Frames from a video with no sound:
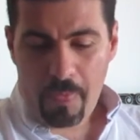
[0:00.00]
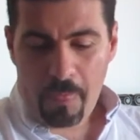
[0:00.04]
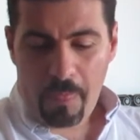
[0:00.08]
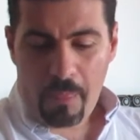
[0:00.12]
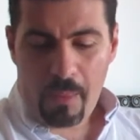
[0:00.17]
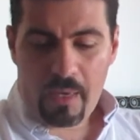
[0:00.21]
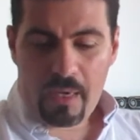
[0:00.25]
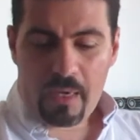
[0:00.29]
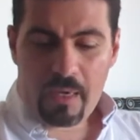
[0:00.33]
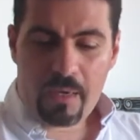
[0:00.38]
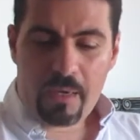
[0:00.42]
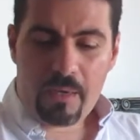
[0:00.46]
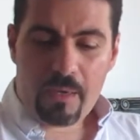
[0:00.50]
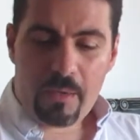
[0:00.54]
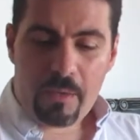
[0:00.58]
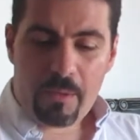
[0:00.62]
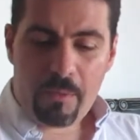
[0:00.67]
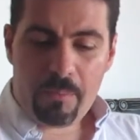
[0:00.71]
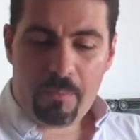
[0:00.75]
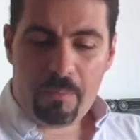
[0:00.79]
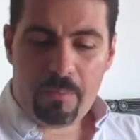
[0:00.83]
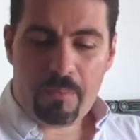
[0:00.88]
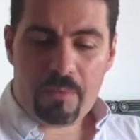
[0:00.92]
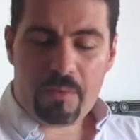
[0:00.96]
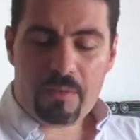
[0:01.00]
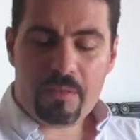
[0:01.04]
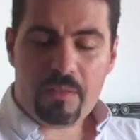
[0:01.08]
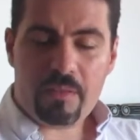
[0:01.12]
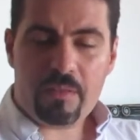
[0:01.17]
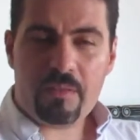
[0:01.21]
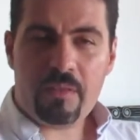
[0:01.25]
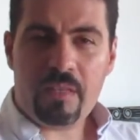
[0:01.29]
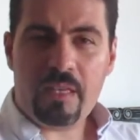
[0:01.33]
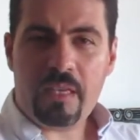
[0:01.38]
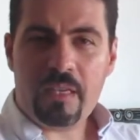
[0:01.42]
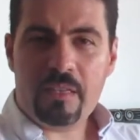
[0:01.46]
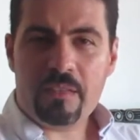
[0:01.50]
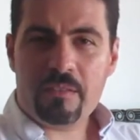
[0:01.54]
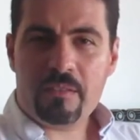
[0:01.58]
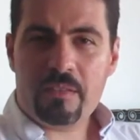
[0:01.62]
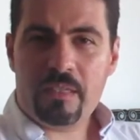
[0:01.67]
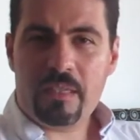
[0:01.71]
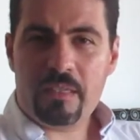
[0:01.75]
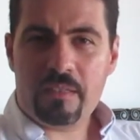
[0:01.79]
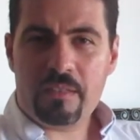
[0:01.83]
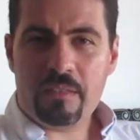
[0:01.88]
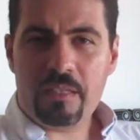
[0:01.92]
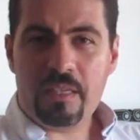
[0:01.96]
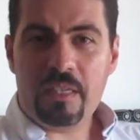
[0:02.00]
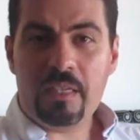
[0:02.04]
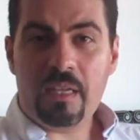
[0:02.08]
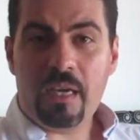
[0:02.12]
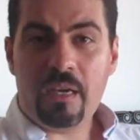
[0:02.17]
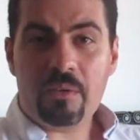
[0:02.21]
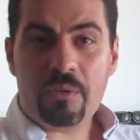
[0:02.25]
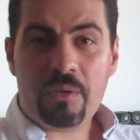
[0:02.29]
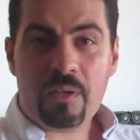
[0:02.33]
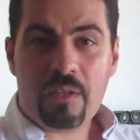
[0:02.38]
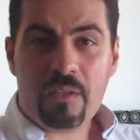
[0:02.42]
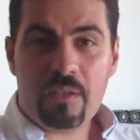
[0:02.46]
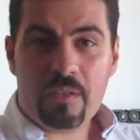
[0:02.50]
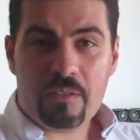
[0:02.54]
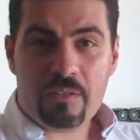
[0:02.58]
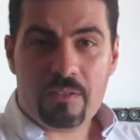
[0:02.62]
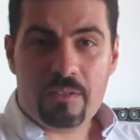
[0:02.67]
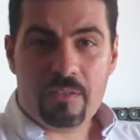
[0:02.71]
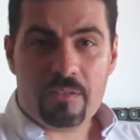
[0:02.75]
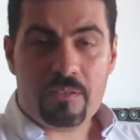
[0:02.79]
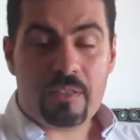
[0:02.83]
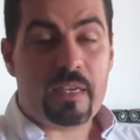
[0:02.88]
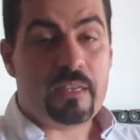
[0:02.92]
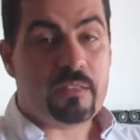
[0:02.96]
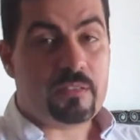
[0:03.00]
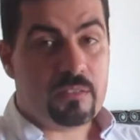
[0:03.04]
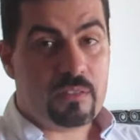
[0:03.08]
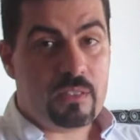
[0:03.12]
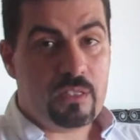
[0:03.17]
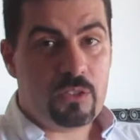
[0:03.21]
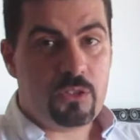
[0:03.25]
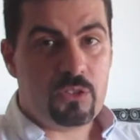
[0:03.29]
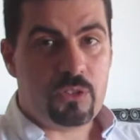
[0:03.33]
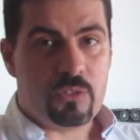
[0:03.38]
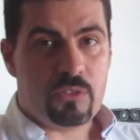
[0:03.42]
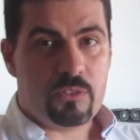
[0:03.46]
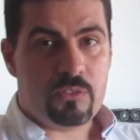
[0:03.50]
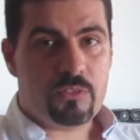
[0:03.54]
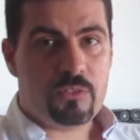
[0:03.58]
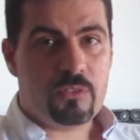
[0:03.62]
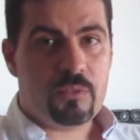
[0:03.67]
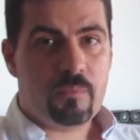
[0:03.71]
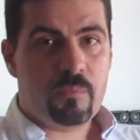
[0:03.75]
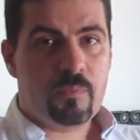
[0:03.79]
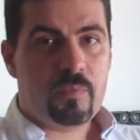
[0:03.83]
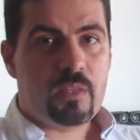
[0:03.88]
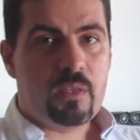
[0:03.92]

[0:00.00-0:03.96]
the thing is that in our classes as teachers,